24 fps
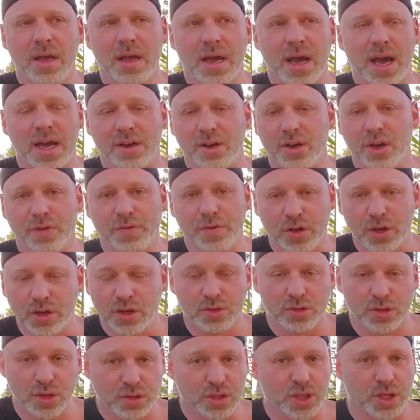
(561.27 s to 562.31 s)
I don't know if you
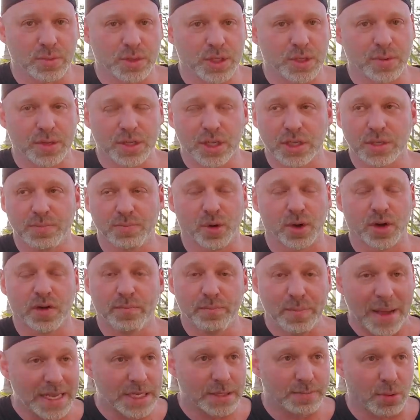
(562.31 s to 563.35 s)
know too much about the sport
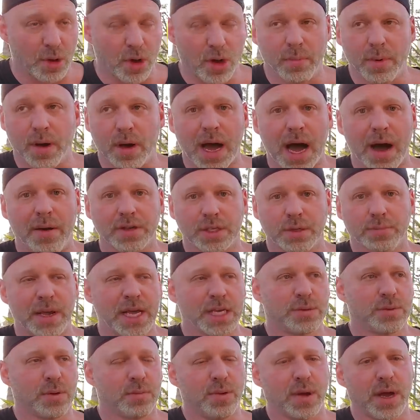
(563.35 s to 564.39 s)
of baseball, but I was a
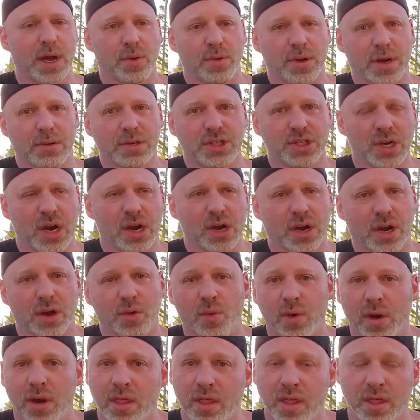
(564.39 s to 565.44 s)
baseball player when I was younger,
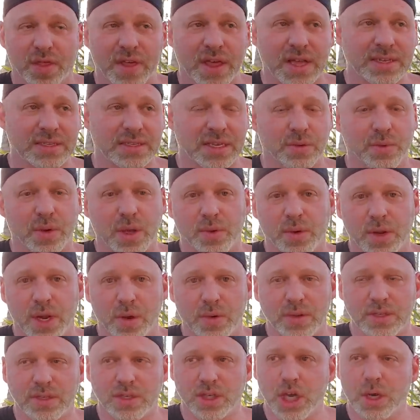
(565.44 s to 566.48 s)
and one of the things that we would
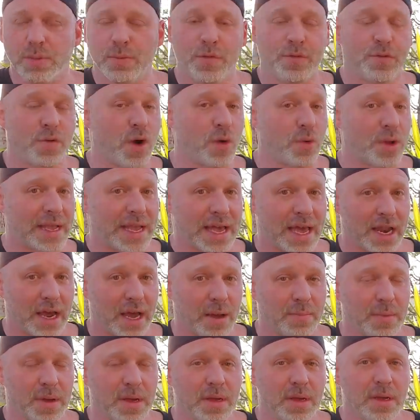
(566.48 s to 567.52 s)
always do before we get
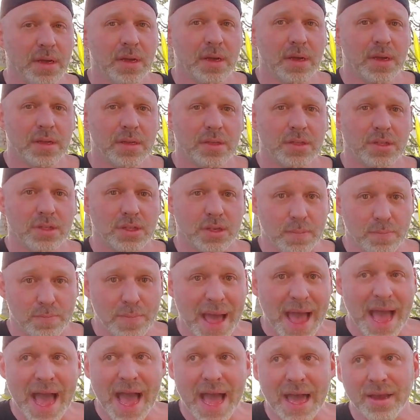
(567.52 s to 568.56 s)
up to
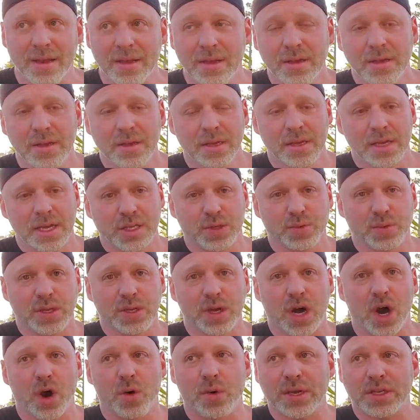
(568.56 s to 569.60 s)
bat is we'd
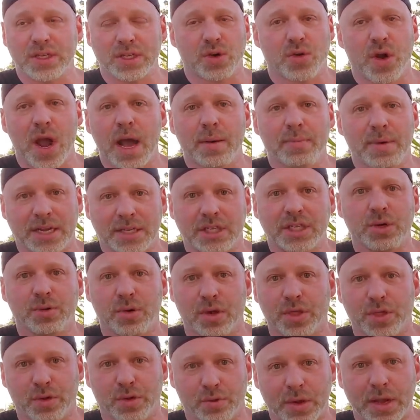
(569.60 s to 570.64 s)
always grab like two or
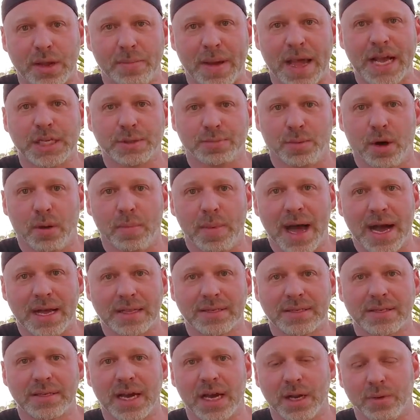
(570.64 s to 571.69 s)
three baseball
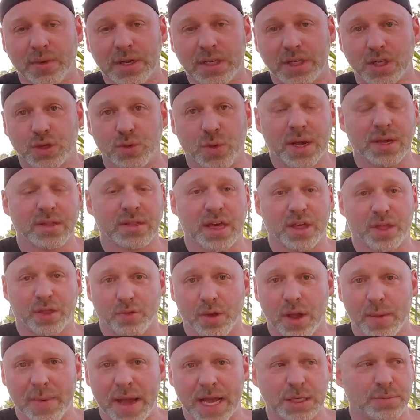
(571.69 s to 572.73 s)
bats and we'd swing like
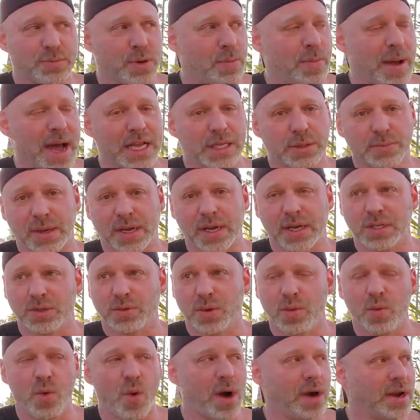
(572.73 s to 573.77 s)
three baseball bats because we
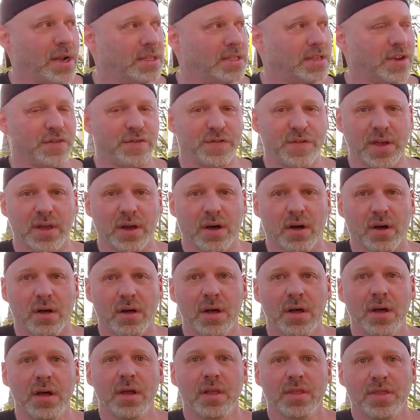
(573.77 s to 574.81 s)
wanted to feel
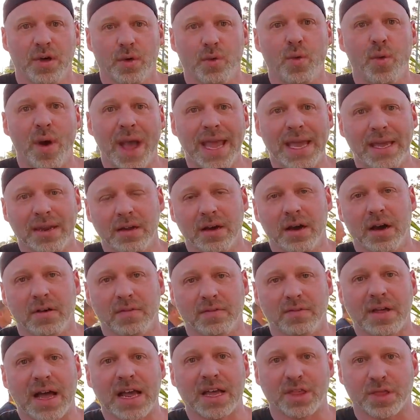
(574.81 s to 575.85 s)
the weight
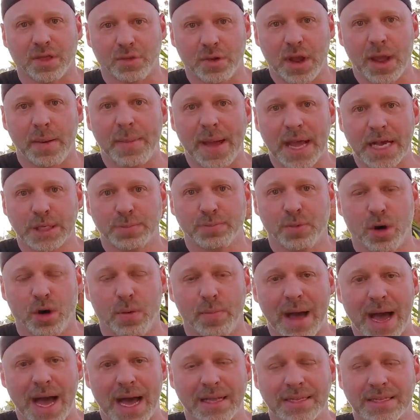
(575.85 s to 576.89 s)
of like three baseball
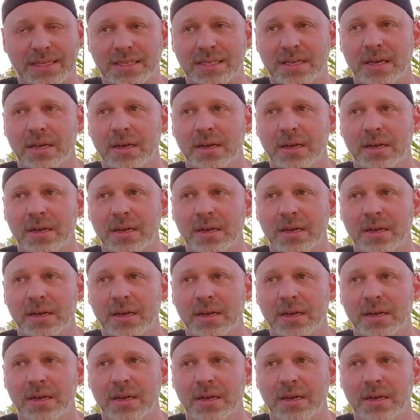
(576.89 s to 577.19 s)
bats